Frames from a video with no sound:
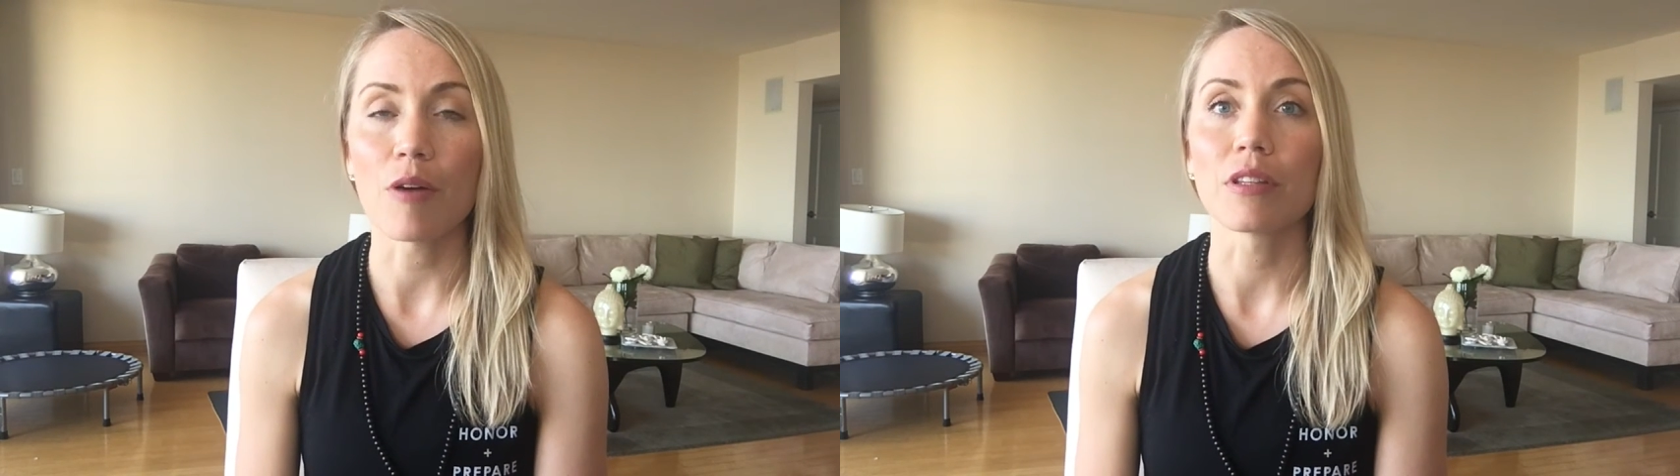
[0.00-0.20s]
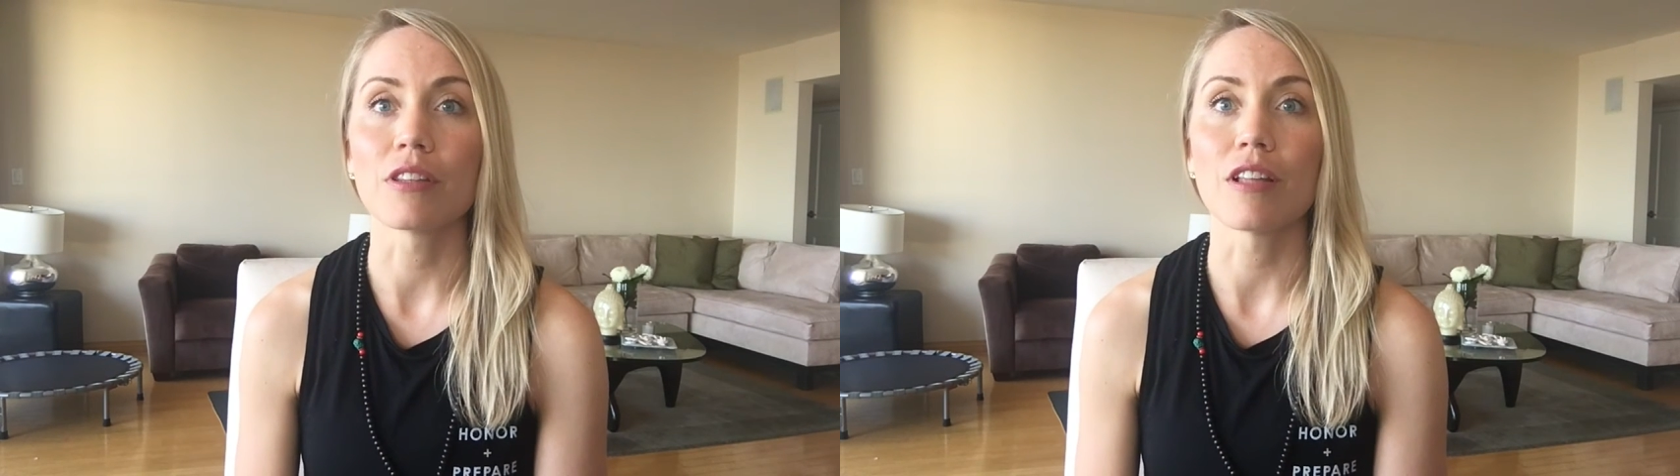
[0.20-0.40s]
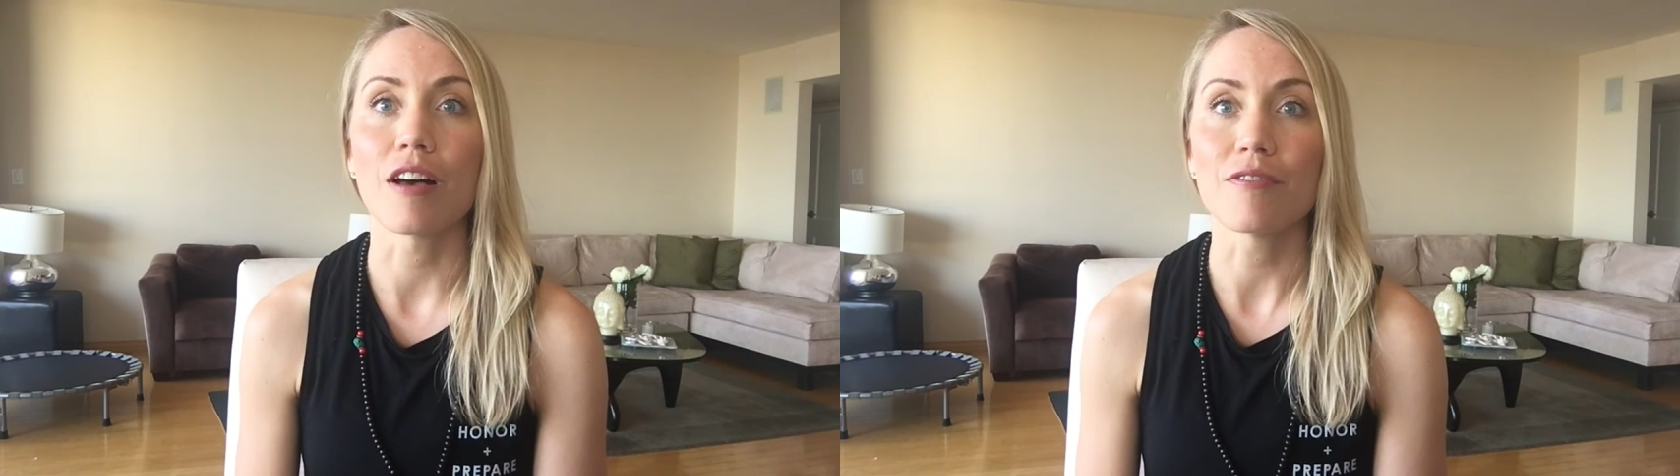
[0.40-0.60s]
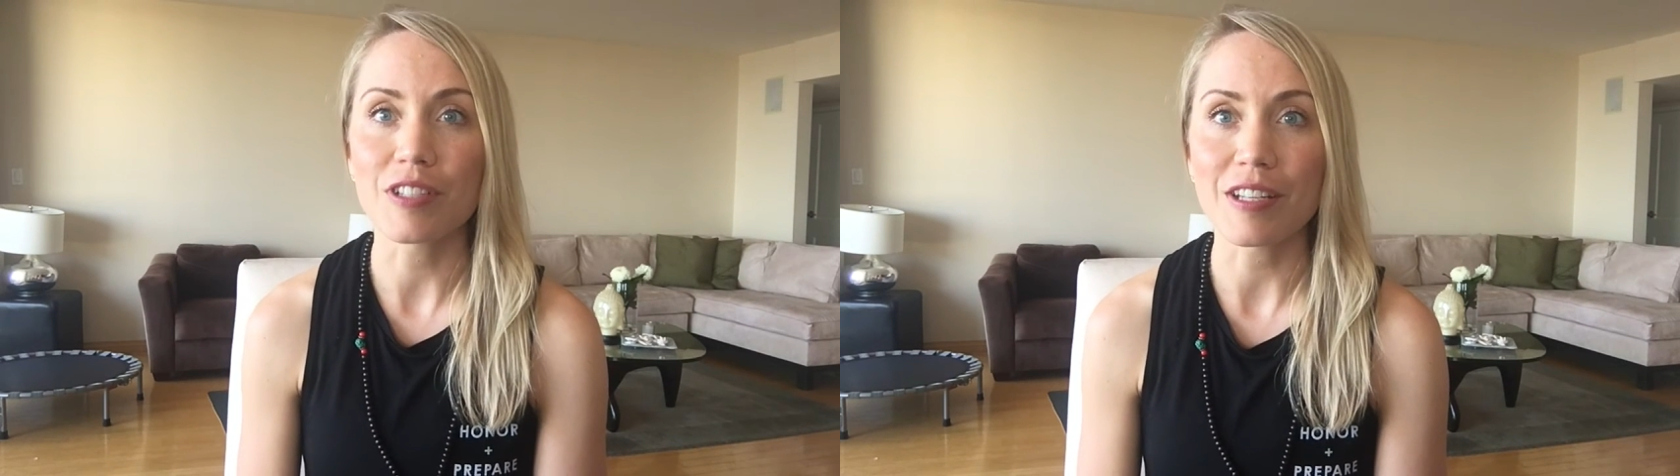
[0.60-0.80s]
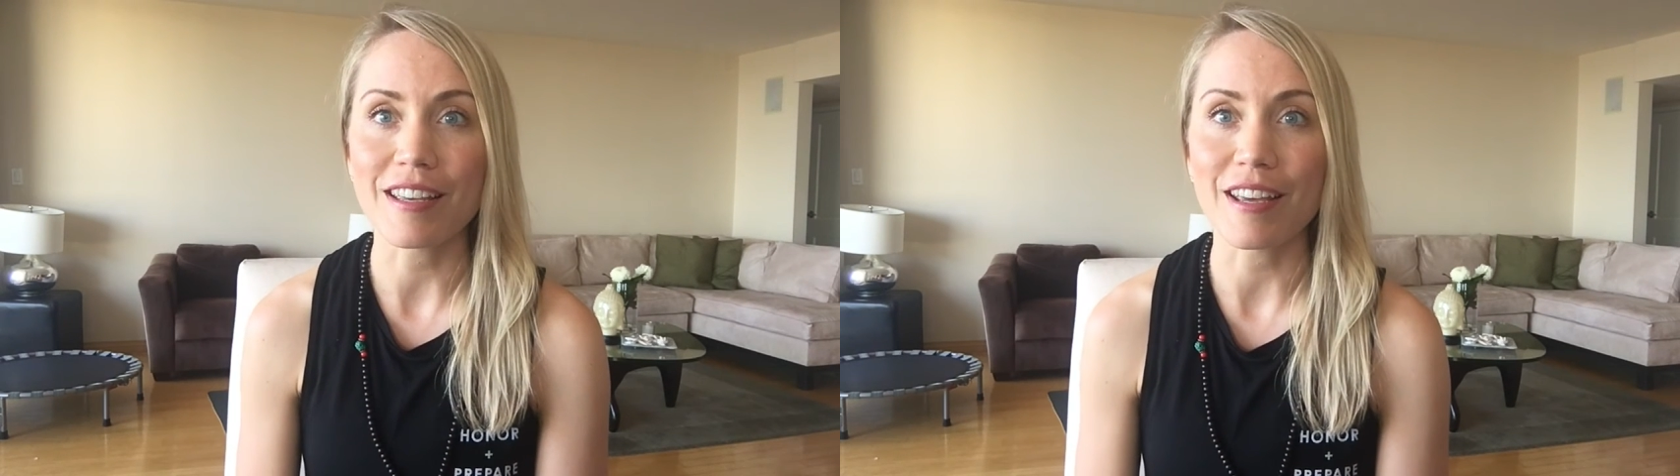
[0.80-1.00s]
I would love
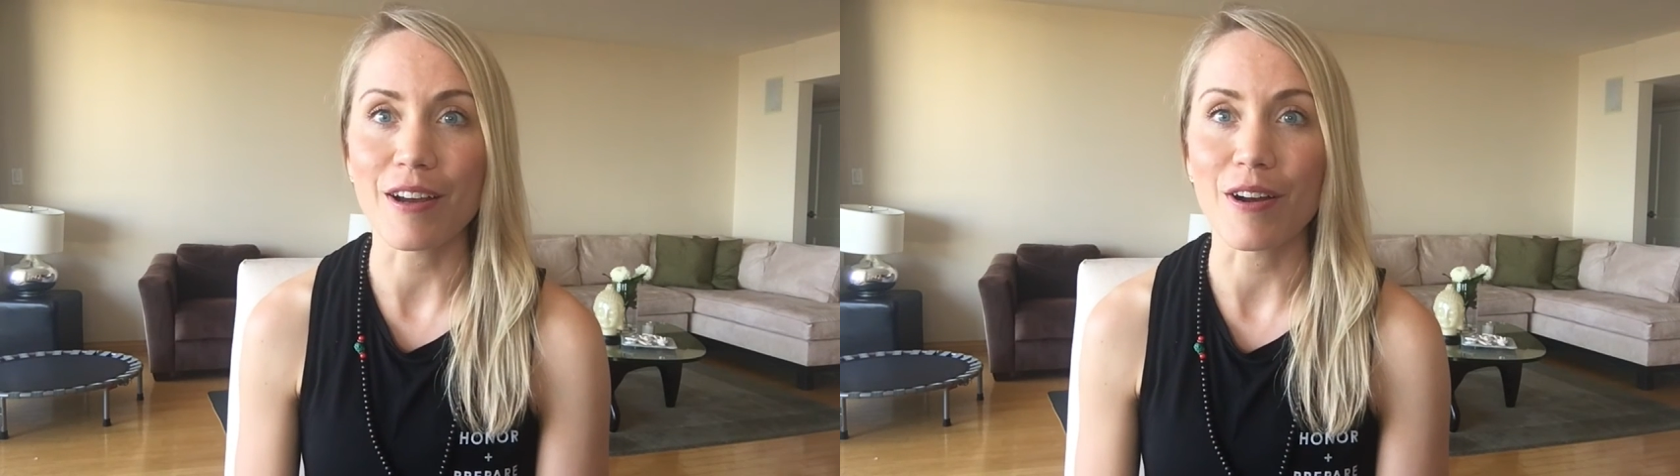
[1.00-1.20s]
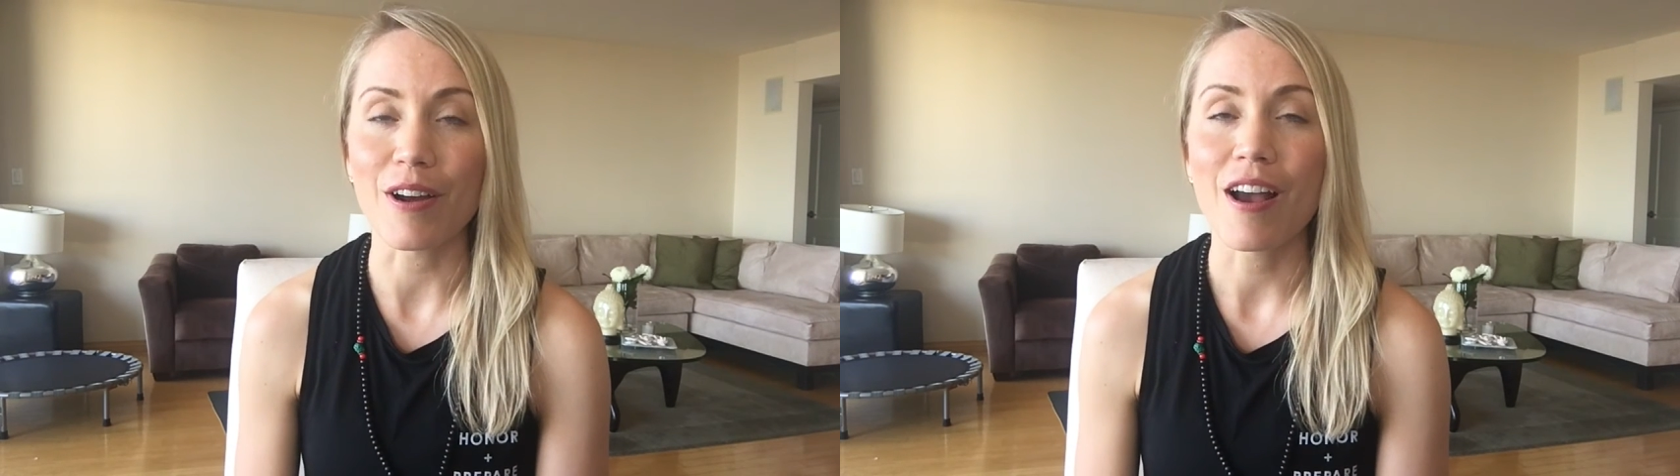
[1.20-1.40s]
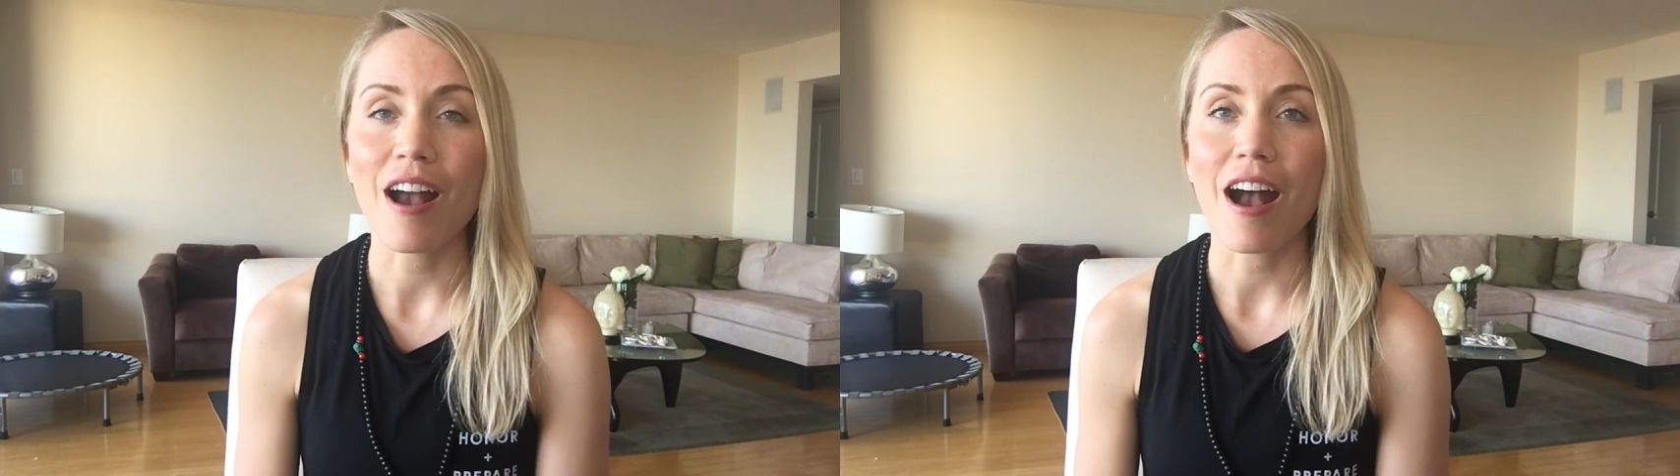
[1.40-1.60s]
to hear